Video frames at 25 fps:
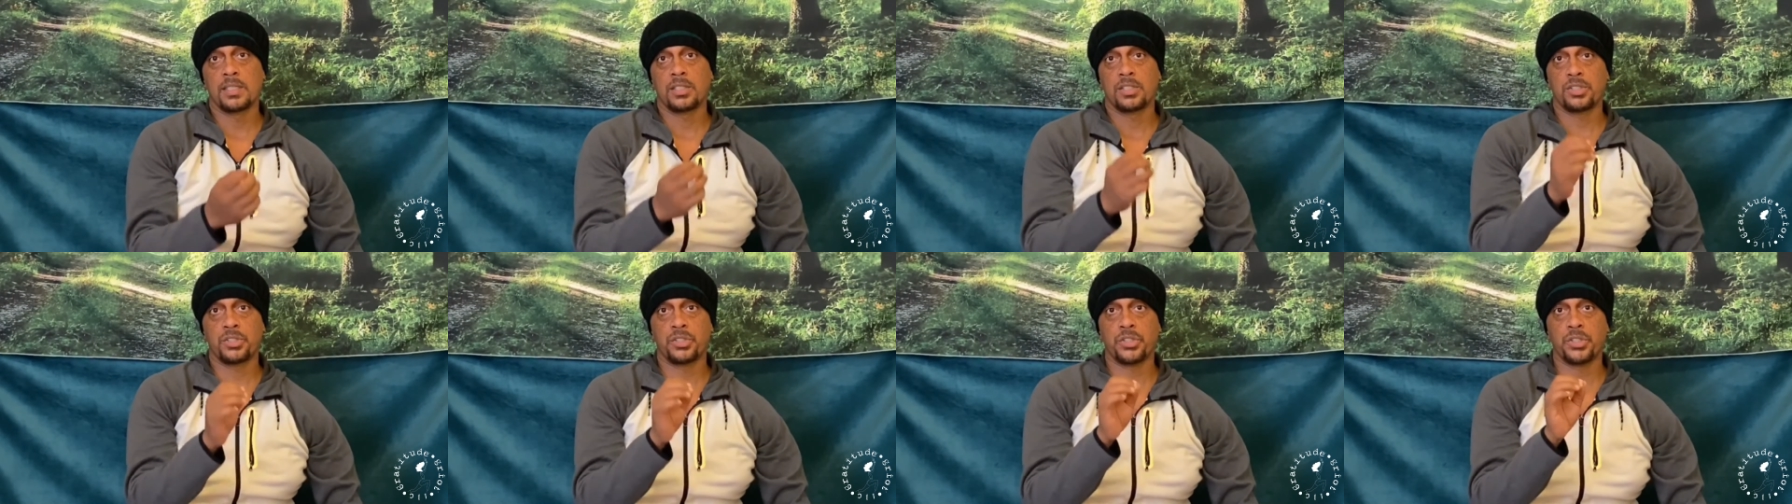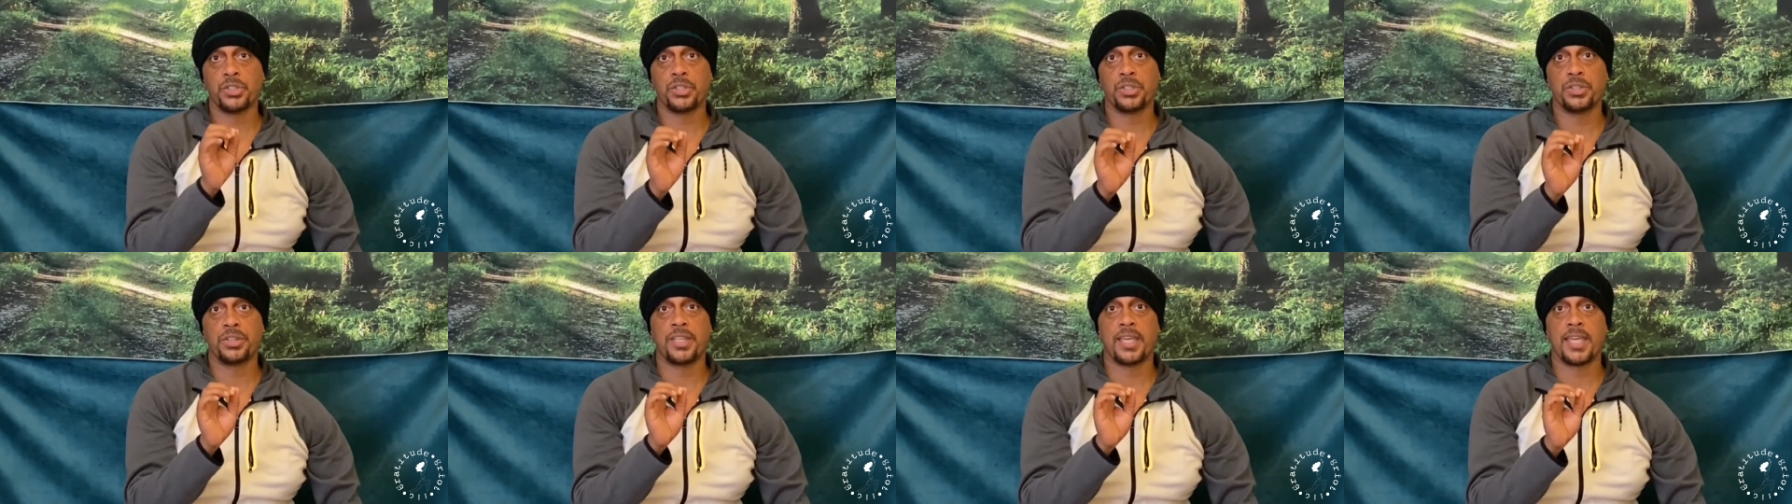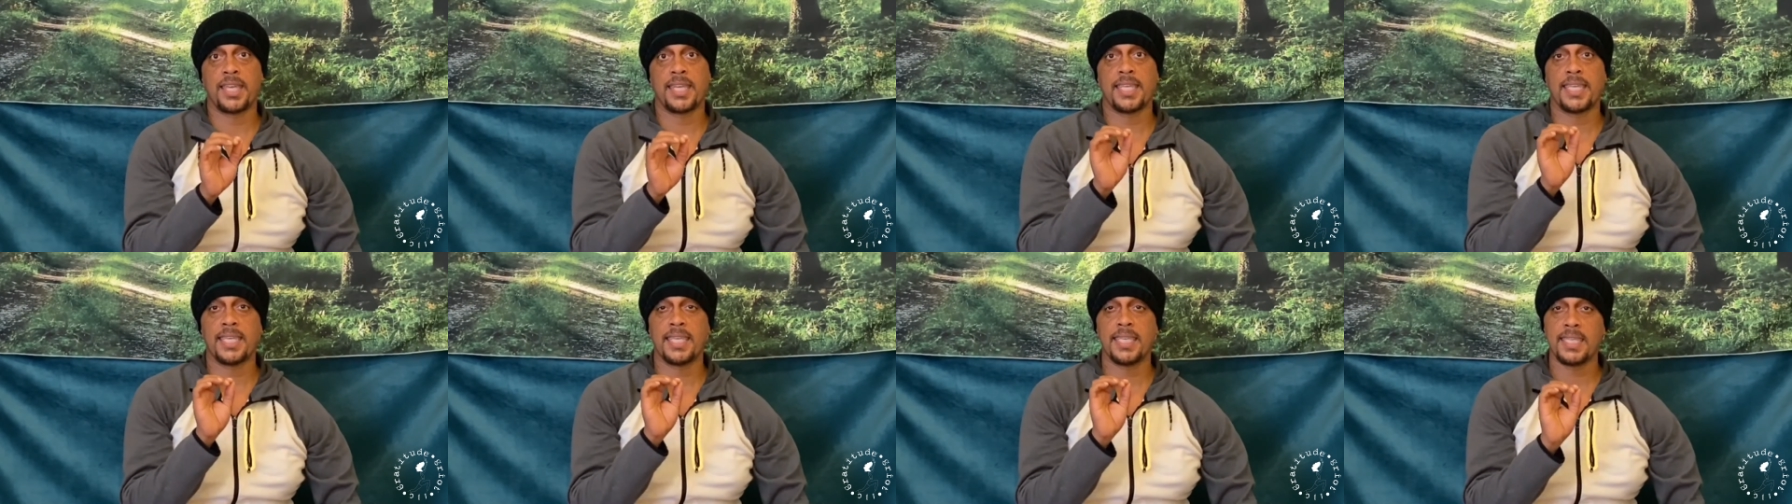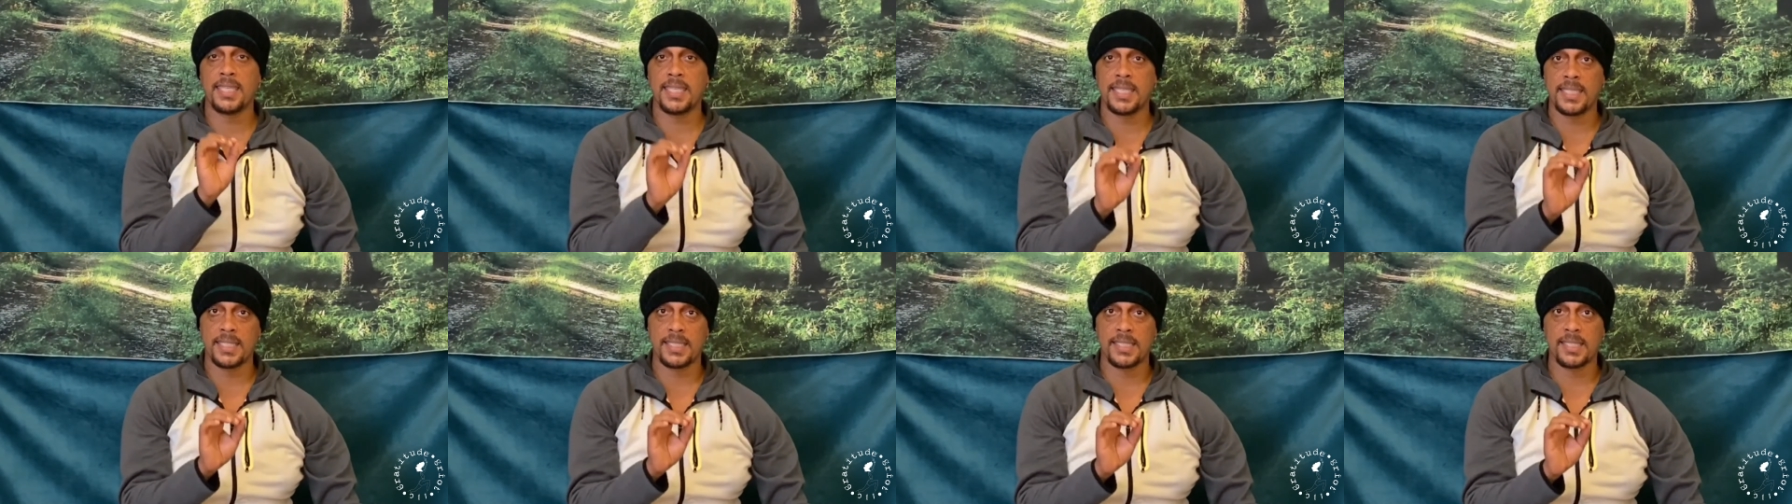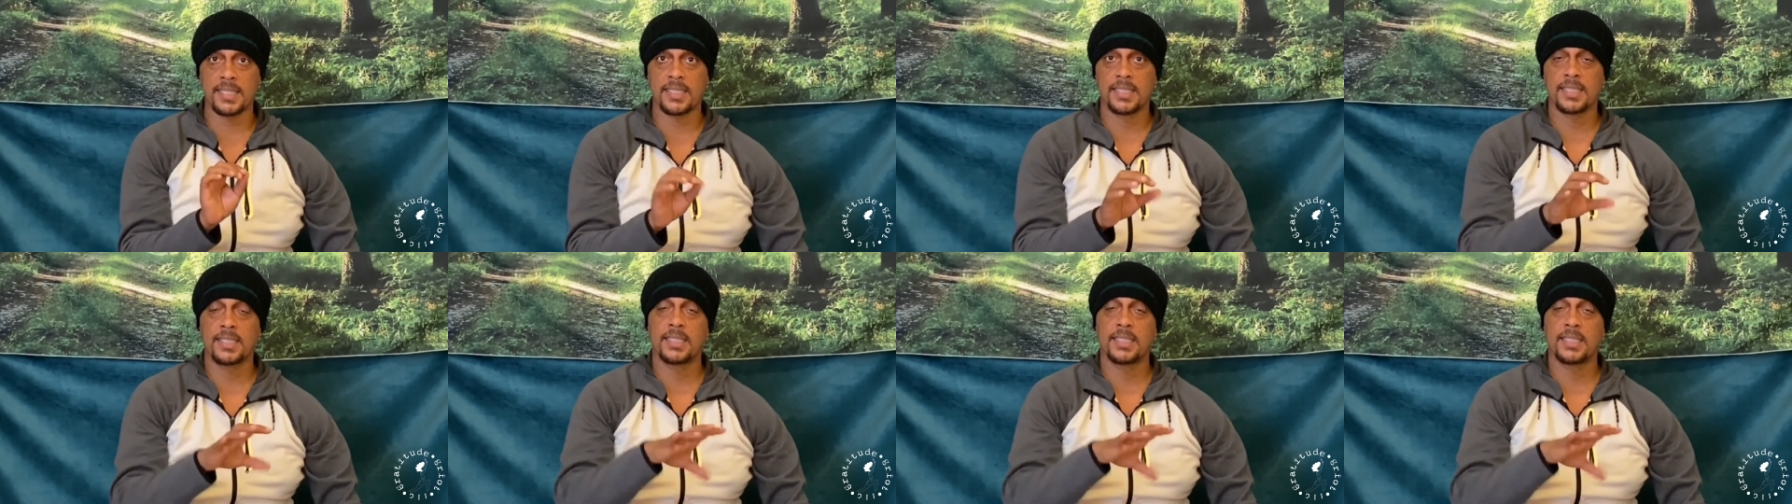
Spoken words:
took that heat